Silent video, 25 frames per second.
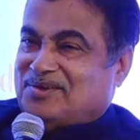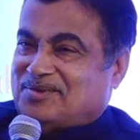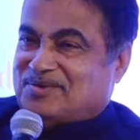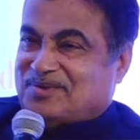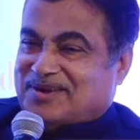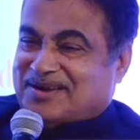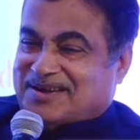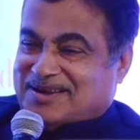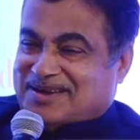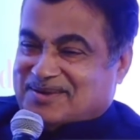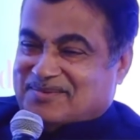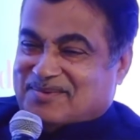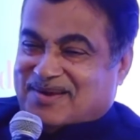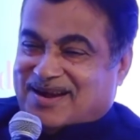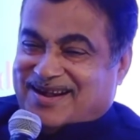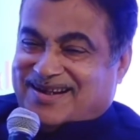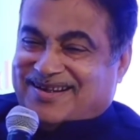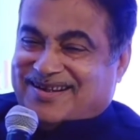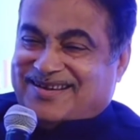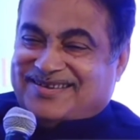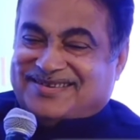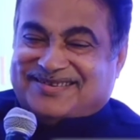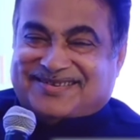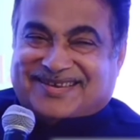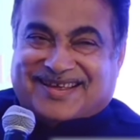Your
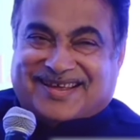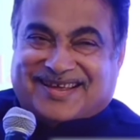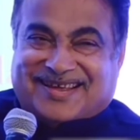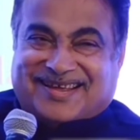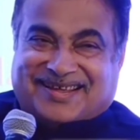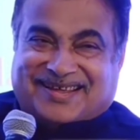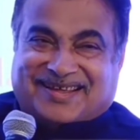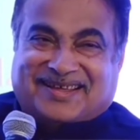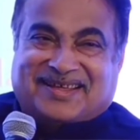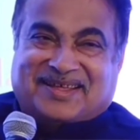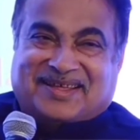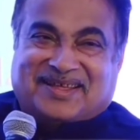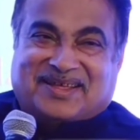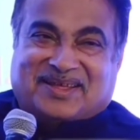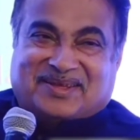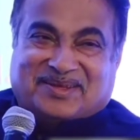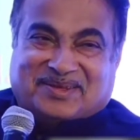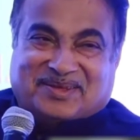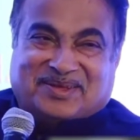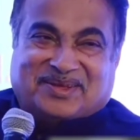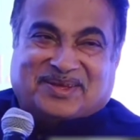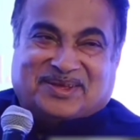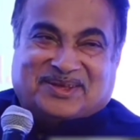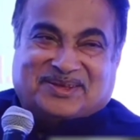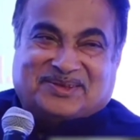demand is
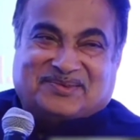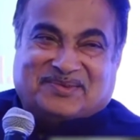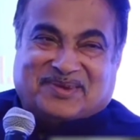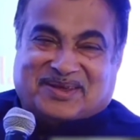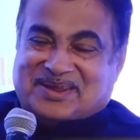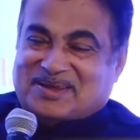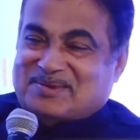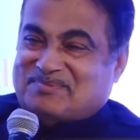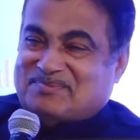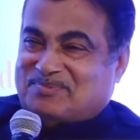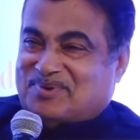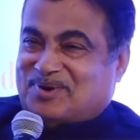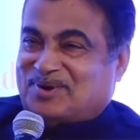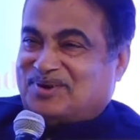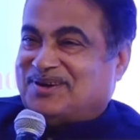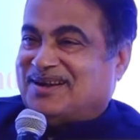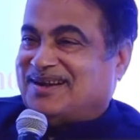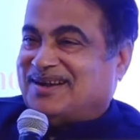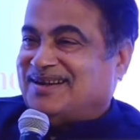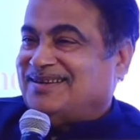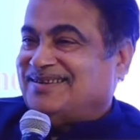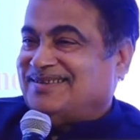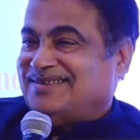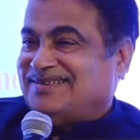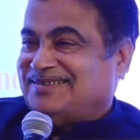very
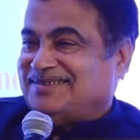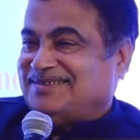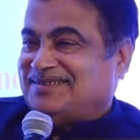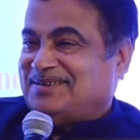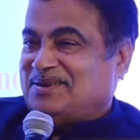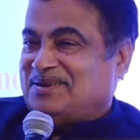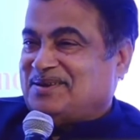important.